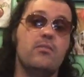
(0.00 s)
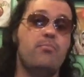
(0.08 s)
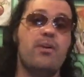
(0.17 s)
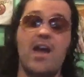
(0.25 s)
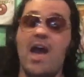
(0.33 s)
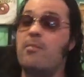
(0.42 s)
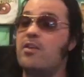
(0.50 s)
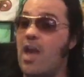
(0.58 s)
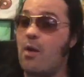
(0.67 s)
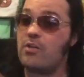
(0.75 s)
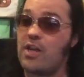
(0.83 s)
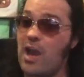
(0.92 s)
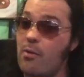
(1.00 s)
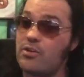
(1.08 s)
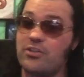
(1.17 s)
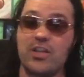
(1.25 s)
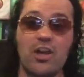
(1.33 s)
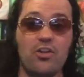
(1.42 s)
But I would
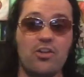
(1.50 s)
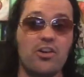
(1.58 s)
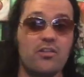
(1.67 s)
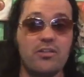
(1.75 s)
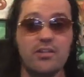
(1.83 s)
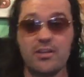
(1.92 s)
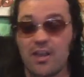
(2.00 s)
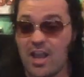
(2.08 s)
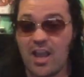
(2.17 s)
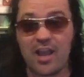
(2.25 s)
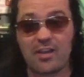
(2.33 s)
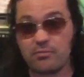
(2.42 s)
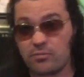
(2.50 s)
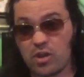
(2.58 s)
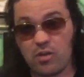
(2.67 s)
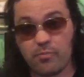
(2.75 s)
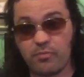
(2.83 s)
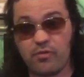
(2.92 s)
just tell her, you
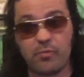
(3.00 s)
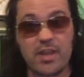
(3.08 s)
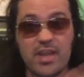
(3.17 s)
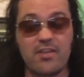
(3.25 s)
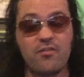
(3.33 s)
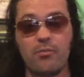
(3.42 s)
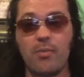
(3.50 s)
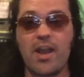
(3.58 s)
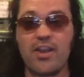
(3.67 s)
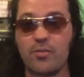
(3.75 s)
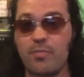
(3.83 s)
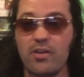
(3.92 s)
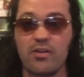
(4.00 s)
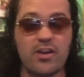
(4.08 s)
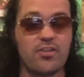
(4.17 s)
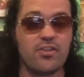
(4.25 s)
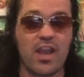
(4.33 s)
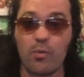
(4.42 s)
know, for me, from my
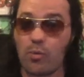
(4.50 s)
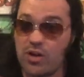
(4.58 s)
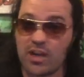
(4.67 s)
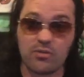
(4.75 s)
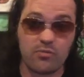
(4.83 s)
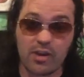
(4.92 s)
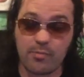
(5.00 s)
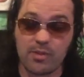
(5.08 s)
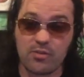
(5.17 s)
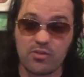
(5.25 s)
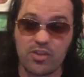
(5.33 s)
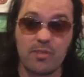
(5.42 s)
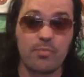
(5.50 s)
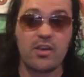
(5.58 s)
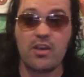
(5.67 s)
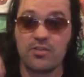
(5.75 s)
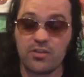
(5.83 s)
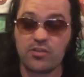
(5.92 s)
experience, I wouldn't recommend you see it
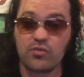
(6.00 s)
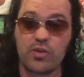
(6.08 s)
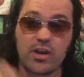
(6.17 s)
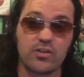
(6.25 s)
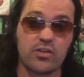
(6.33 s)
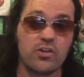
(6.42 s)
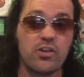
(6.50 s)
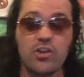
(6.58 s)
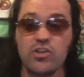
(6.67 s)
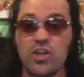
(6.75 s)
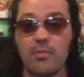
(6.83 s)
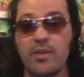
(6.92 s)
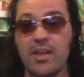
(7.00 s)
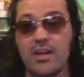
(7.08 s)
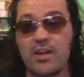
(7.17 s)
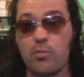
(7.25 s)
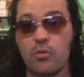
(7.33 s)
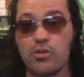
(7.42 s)
because this director should not be getting
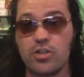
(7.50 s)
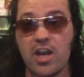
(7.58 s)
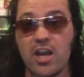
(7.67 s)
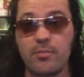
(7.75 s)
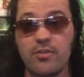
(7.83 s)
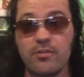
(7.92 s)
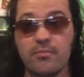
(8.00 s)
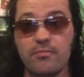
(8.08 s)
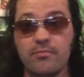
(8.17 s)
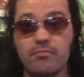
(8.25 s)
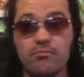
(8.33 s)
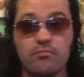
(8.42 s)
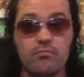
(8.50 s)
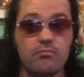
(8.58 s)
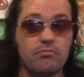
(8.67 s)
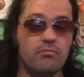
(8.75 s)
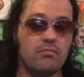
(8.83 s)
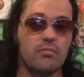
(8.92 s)
no more jobs.
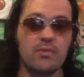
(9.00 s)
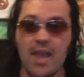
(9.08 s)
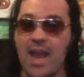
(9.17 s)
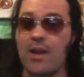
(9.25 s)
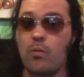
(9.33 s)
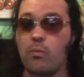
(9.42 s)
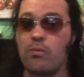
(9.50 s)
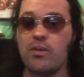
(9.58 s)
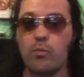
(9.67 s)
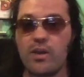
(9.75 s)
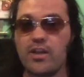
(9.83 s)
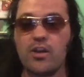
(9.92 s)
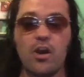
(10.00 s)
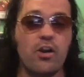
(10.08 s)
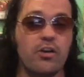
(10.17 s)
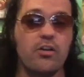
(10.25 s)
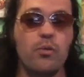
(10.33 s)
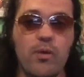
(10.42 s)
Adam
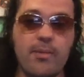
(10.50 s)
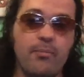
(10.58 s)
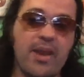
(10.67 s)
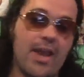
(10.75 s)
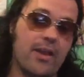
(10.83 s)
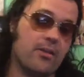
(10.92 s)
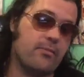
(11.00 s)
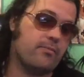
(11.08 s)
Wingard, Windbag.